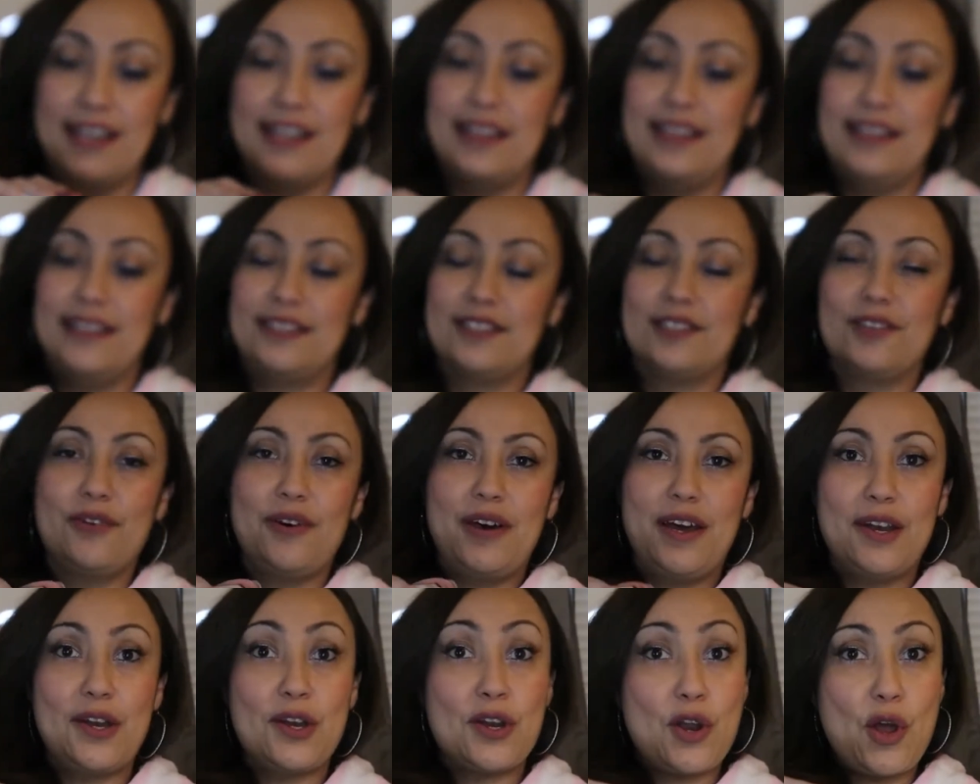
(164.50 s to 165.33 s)
Let's go
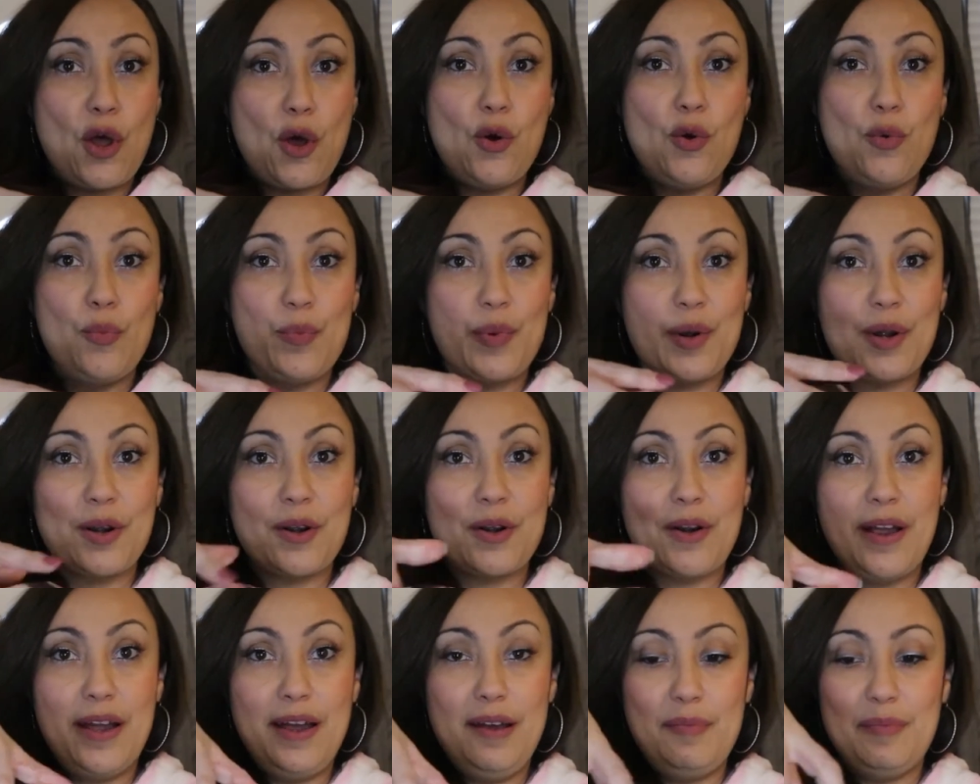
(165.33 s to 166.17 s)
ahead and open
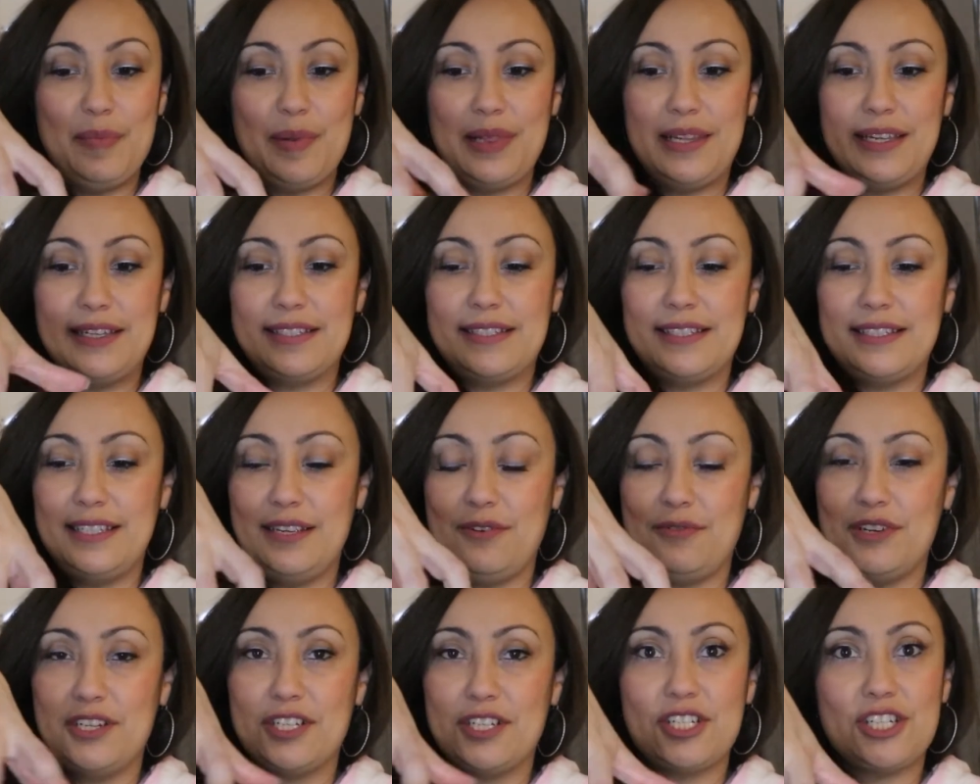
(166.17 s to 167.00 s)
her up. Let's
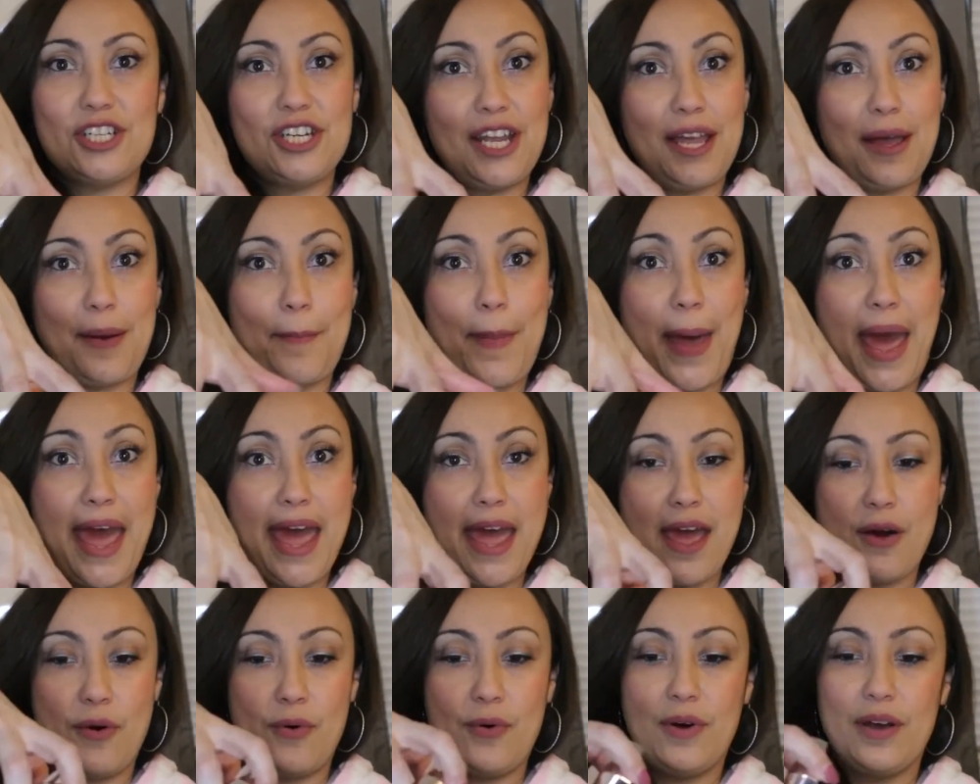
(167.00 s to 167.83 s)
see what she
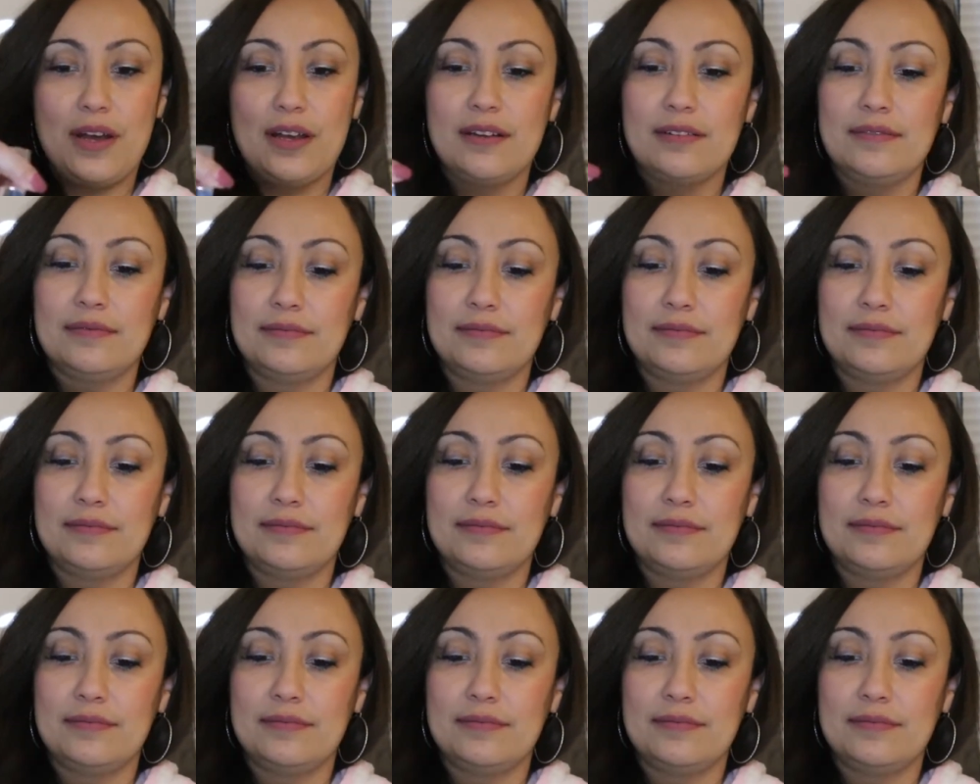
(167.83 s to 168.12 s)
about.